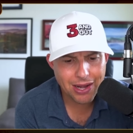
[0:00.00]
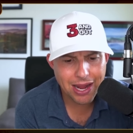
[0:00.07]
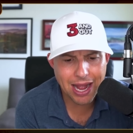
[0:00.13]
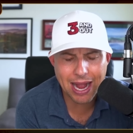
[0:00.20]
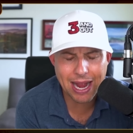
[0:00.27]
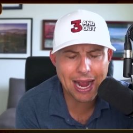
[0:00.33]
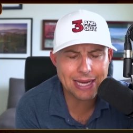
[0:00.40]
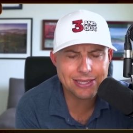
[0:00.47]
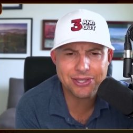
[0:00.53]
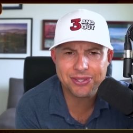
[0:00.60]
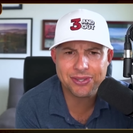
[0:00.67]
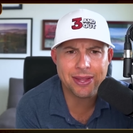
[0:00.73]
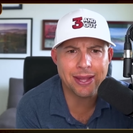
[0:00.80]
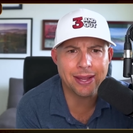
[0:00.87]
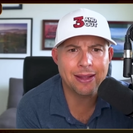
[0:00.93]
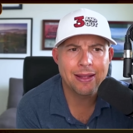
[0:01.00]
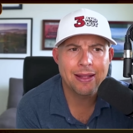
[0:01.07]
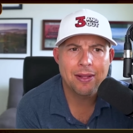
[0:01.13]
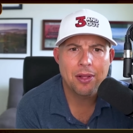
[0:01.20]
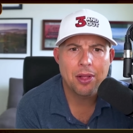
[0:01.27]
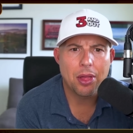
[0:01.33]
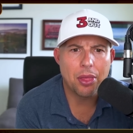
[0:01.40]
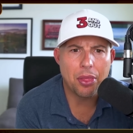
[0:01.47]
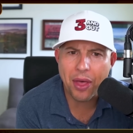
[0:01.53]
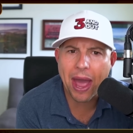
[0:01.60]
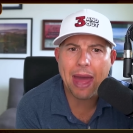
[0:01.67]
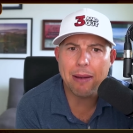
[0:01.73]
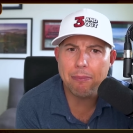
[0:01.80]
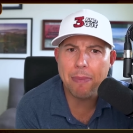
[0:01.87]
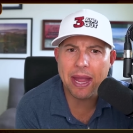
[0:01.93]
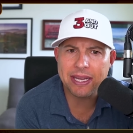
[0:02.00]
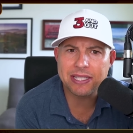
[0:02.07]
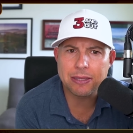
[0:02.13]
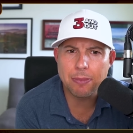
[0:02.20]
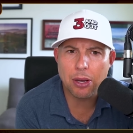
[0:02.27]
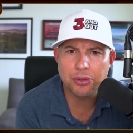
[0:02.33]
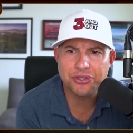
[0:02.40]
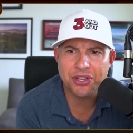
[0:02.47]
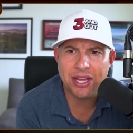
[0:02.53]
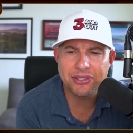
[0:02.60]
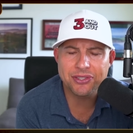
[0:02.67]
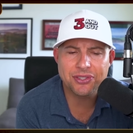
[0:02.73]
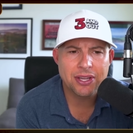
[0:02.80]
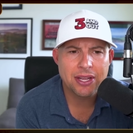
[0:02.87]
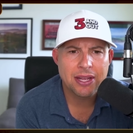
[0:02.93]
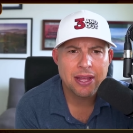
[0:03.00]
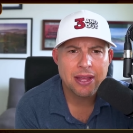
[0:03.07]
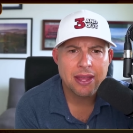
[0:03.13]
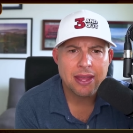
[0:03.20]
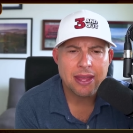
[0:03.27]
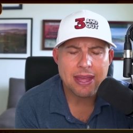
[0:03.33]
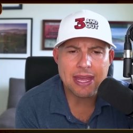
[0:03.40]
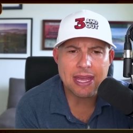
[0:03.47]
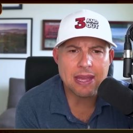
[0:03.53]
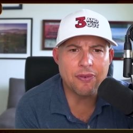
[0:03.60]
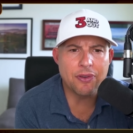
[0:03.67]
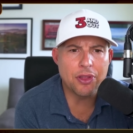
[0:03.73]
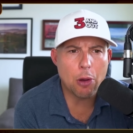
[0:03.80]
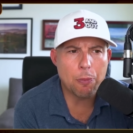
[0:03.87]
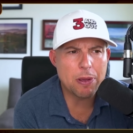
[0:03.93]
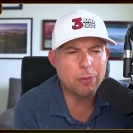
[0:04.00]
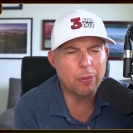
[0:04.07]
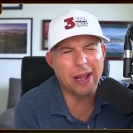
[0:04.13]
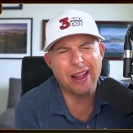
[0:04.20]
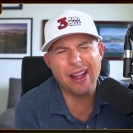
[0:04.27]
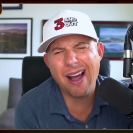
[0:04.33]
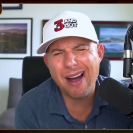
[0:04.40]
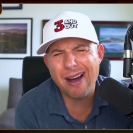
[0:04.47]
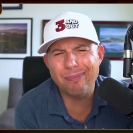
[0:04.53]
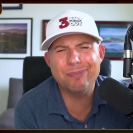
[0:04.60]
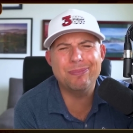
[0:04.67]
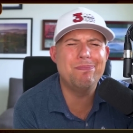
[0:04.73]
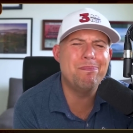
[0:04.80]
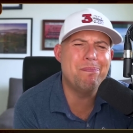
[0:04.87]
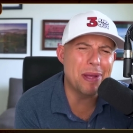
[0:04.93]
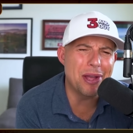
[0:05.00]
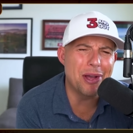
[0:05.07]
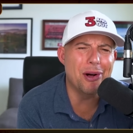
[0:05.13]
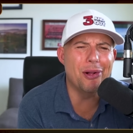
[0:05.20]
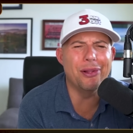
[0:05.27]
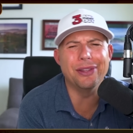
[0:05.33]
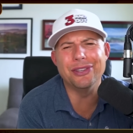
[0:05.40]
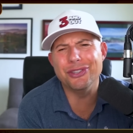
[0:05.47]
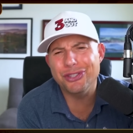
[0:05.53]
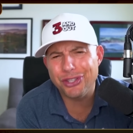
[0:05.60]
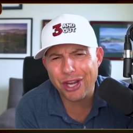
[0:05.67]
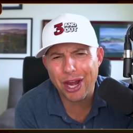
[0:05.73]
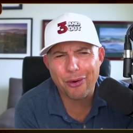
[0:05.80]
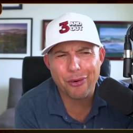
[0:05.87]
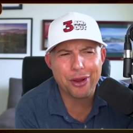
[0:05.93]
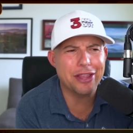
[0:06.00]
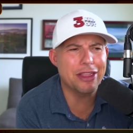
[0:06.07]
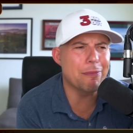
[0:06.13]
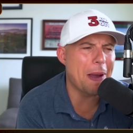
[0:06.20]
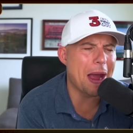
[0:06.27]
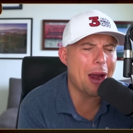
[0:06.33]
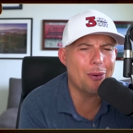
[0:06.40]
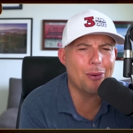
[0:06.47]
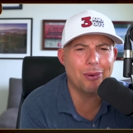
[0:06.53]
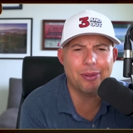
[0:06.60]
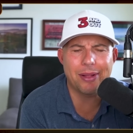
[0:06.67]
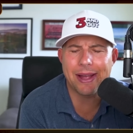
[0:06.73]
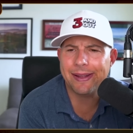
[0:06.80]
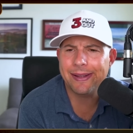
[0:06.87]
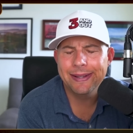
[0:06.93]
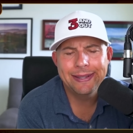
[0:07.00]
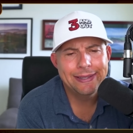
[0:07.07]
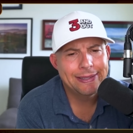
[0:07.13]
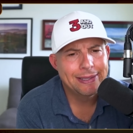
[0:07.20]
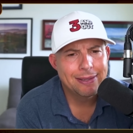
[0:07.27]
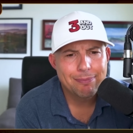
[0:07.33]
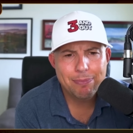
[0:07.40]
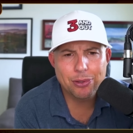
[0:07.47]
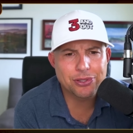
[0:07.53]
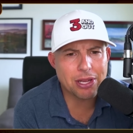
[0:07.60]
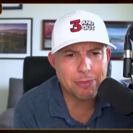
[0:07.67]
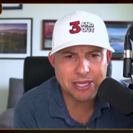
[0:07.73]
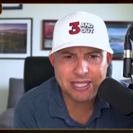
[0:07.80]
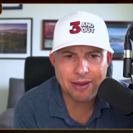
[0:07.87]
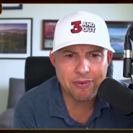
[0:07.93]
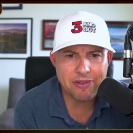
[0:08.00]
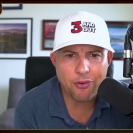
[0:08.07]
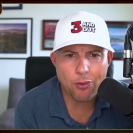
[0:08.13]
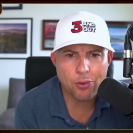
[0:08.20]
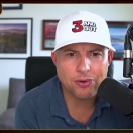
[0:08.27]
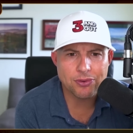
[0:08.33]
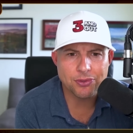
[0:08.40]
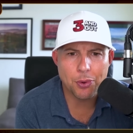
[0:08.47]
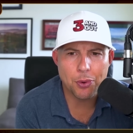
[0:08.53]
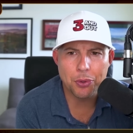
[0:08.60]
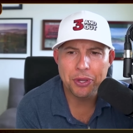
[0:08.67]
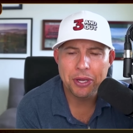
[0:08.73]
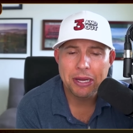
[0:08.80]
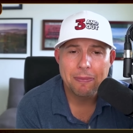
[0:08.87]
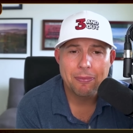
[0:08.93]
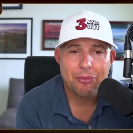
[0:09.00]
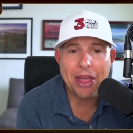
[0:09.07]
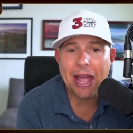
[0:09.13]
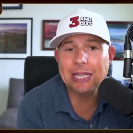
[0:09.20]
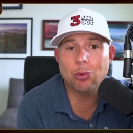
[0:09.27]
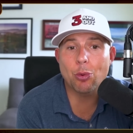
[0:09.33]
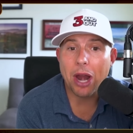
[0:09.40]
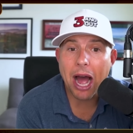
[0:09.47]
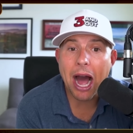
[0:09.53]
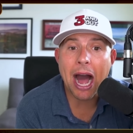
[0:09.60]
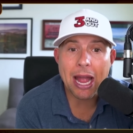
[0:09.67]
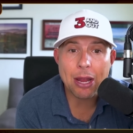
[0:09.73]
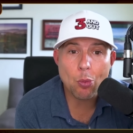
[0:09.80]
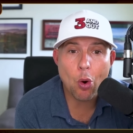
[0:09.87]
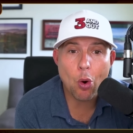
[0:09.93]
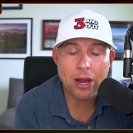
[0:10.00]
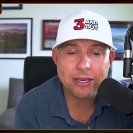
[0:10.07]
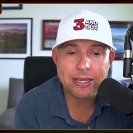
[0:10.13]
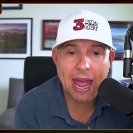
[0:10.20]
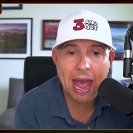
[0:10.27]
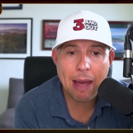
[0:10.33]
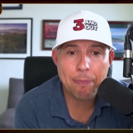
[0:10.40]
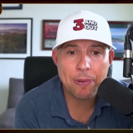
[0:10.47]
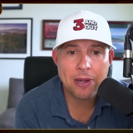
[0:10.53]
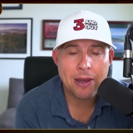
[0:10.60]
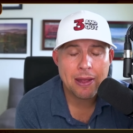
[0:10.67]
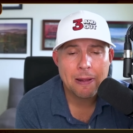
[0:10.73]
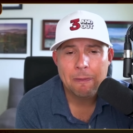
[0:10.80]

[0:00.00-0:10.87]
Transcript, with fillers: I, I just think that makes the most sense. Even though people like, oh, Bill and Jerry, the power, like Bill's gonna be 74 years old. That's what I want to happen.